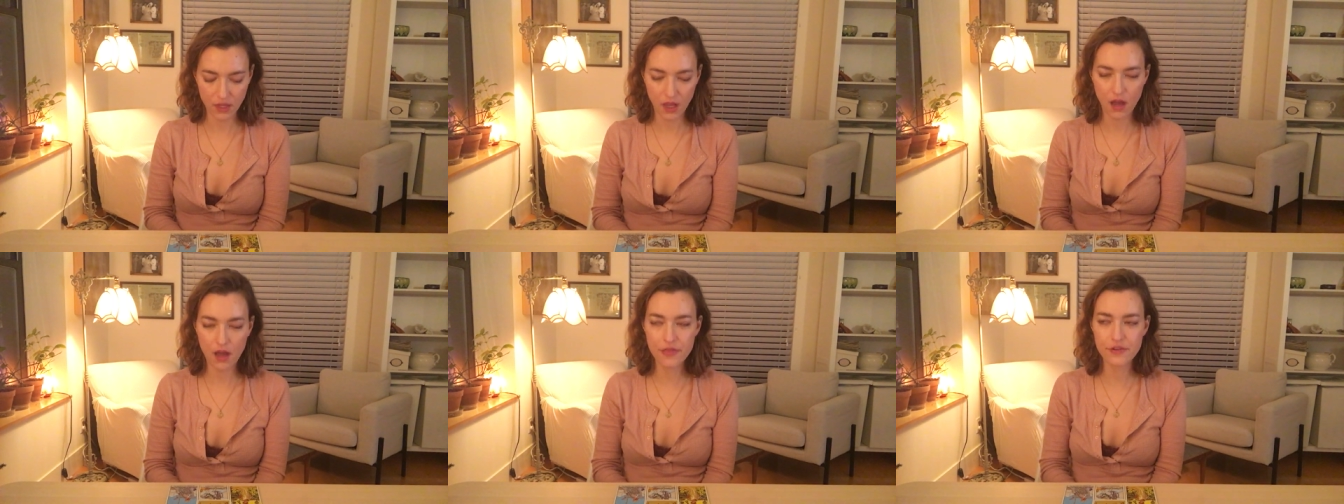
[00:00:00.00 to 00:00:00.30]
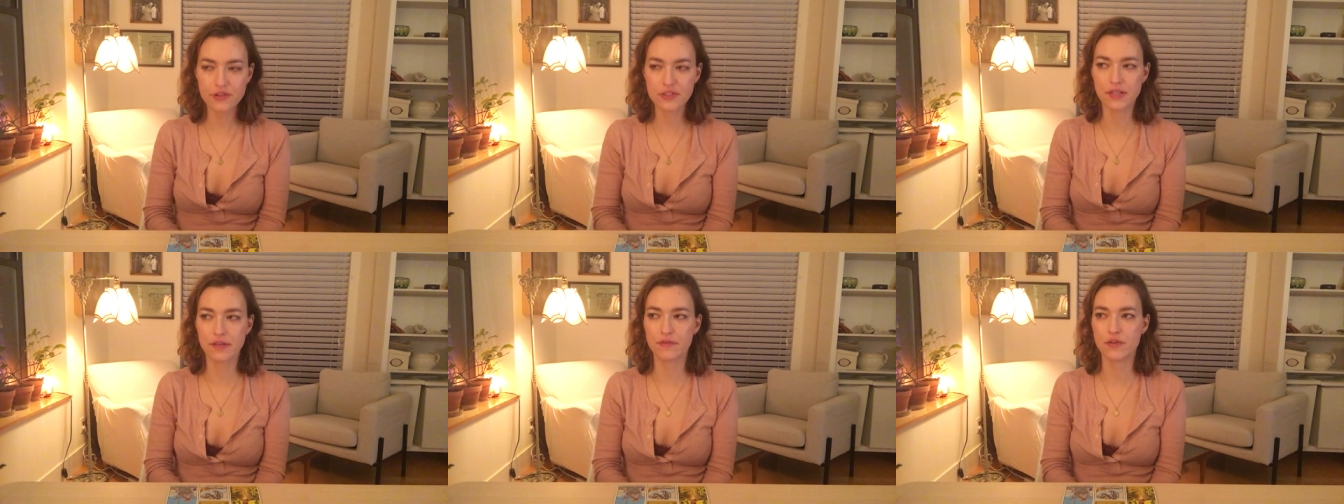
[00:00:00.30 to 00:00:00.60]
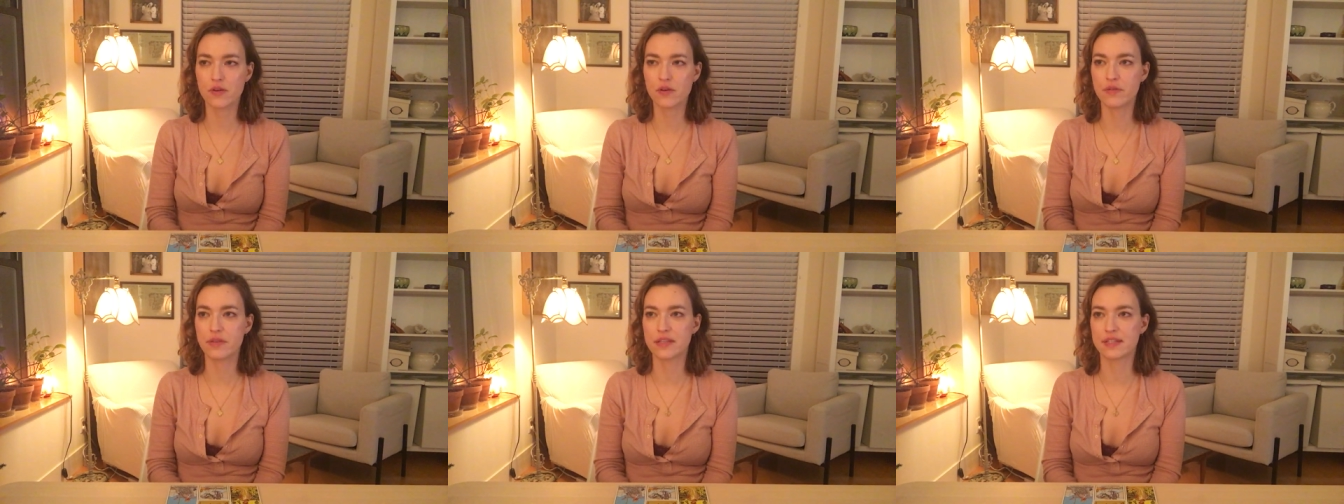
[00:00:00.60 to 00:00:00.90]
others of
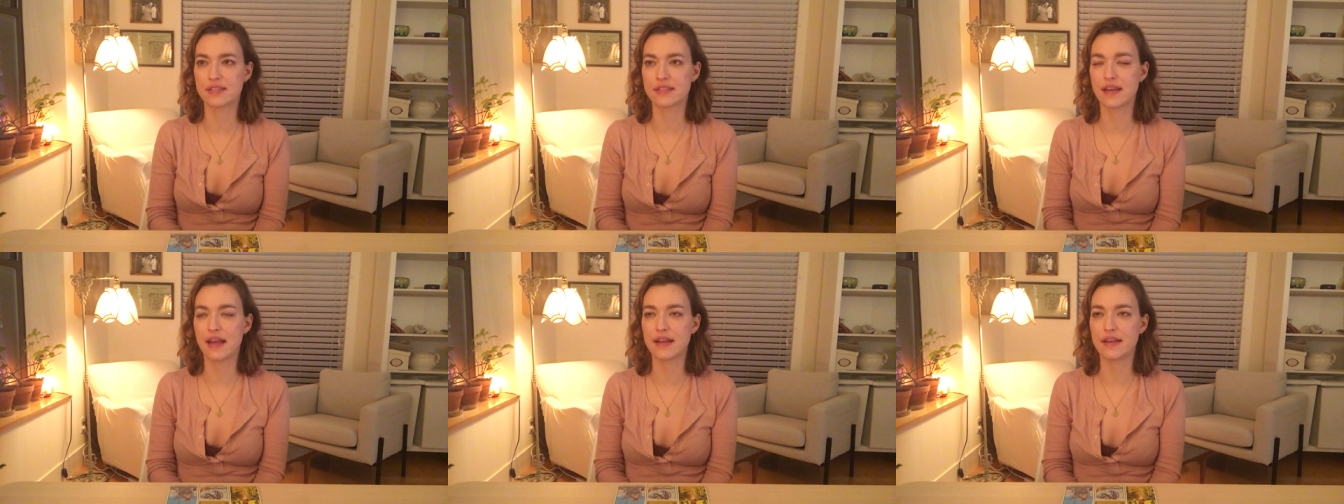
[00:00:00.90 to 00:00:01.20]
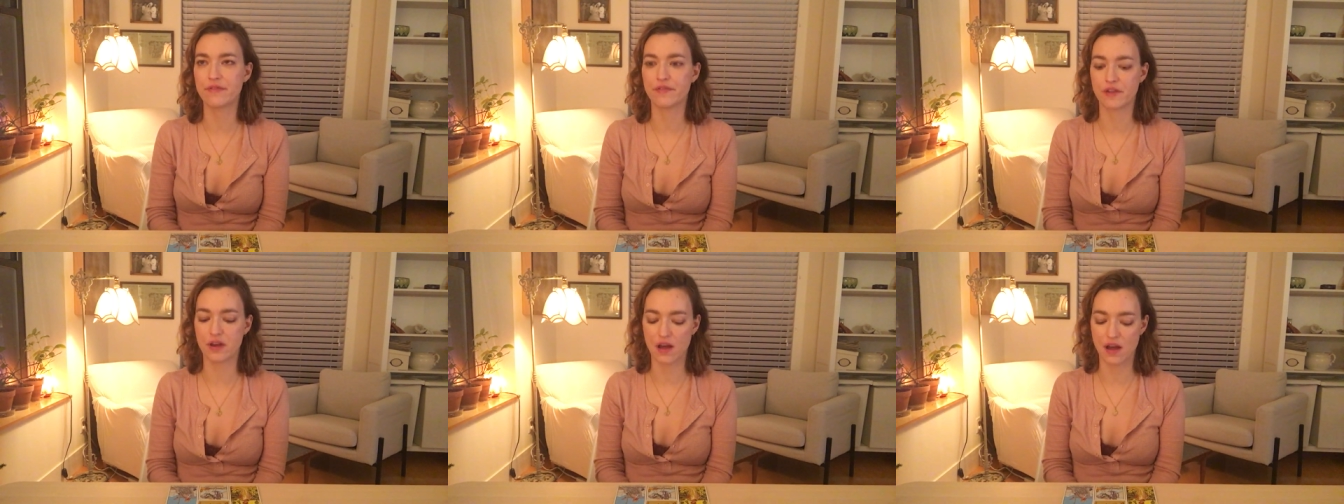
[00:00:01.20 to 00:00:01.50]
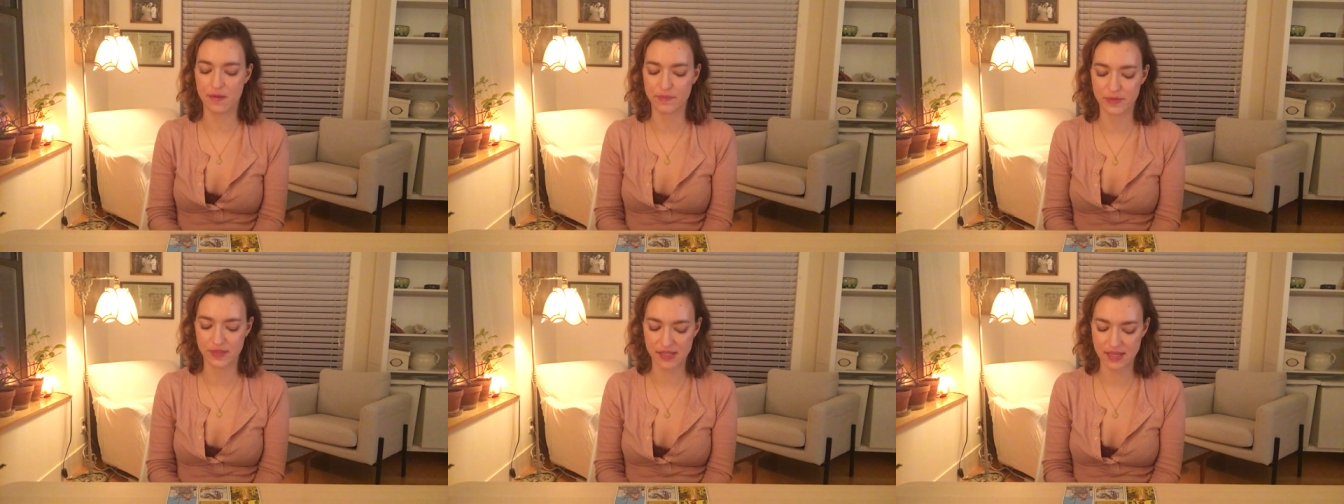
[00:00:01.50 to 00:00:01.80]
you, this Knight of
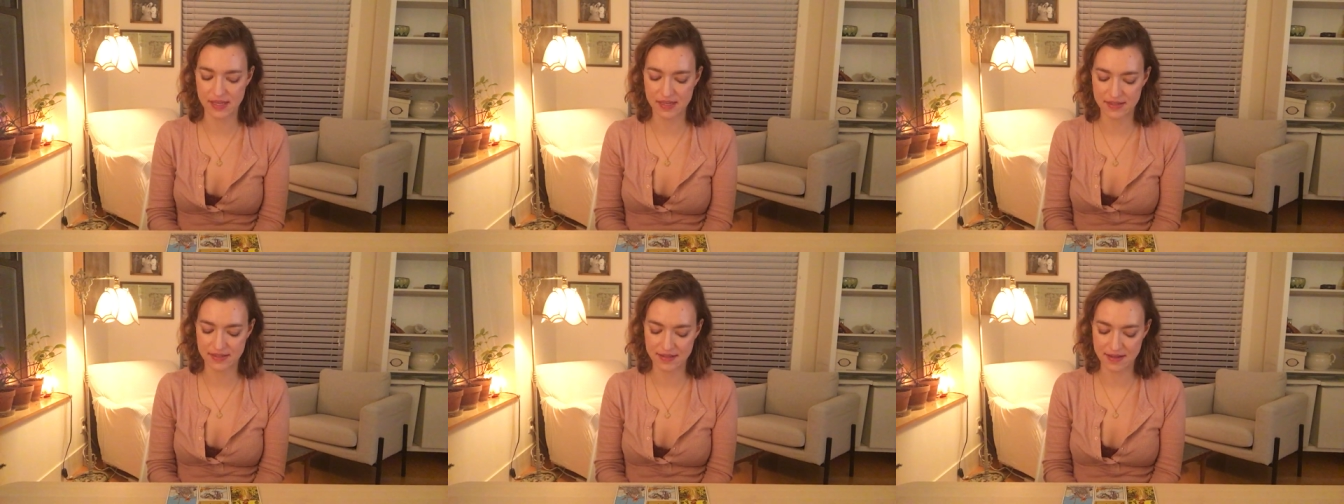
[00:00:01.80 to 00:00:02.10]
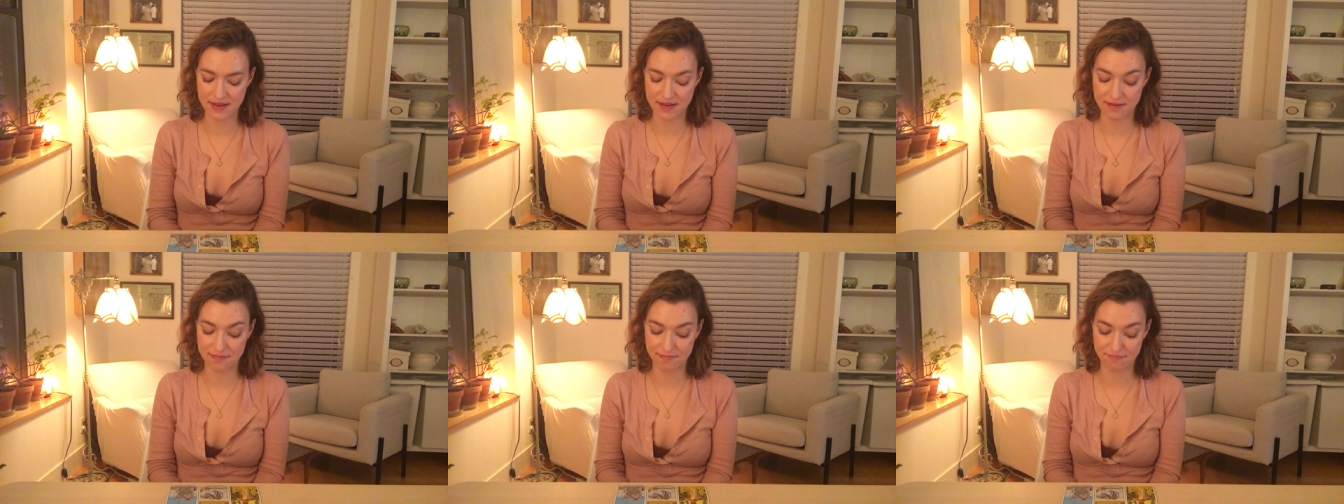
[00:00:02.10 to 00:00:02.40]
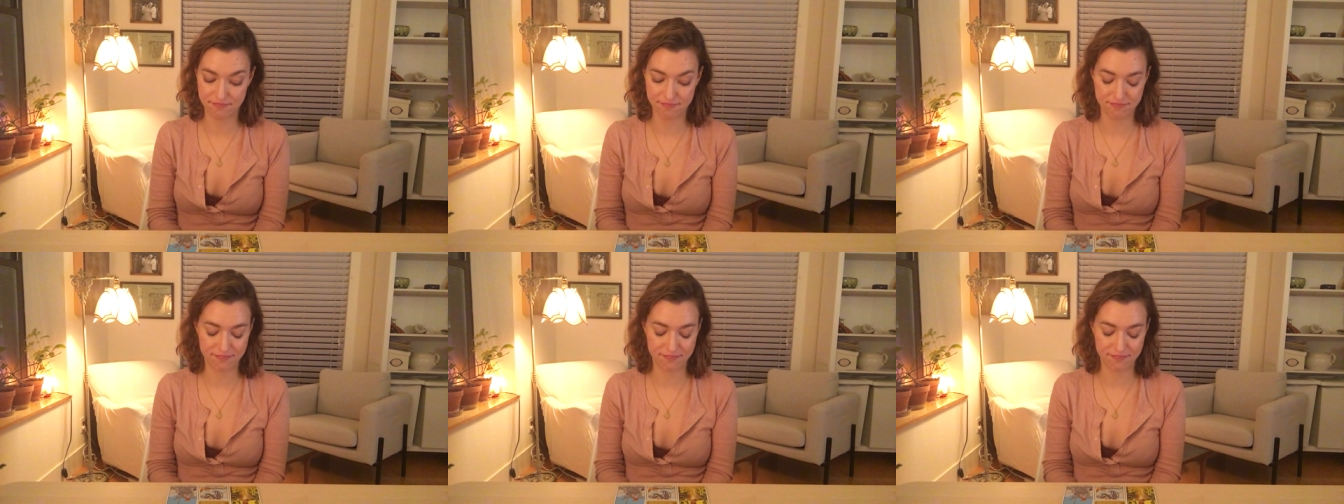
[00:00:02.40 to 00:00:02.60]
Cups is um,